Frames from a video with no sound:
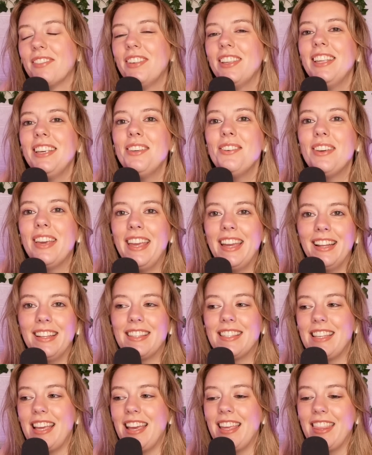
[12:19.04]
feel like you can't
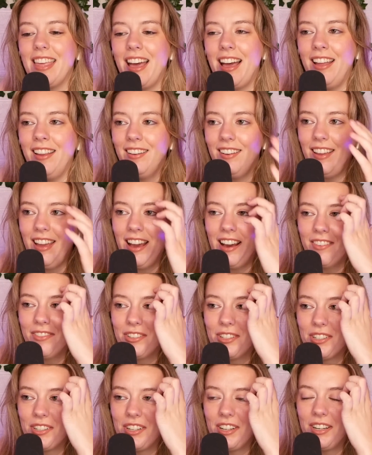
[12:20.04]
say that
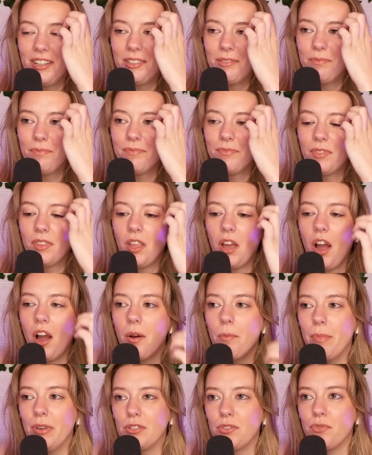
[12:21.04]
after
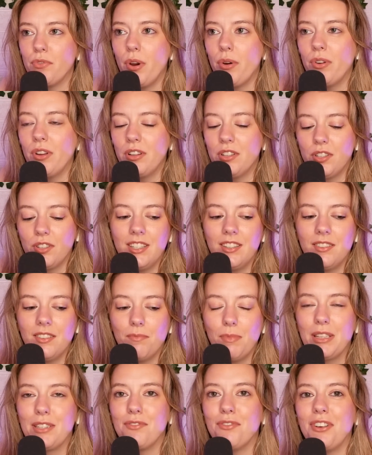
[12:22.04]
Miss Rodent,
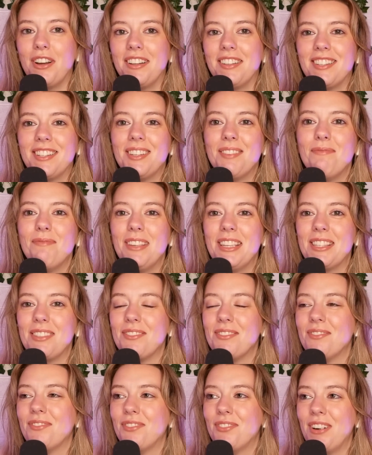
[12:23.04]
Miss
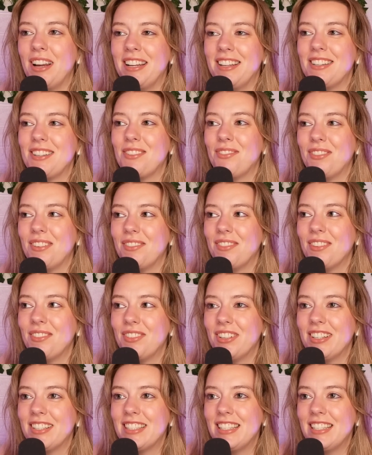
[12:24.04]
French from the first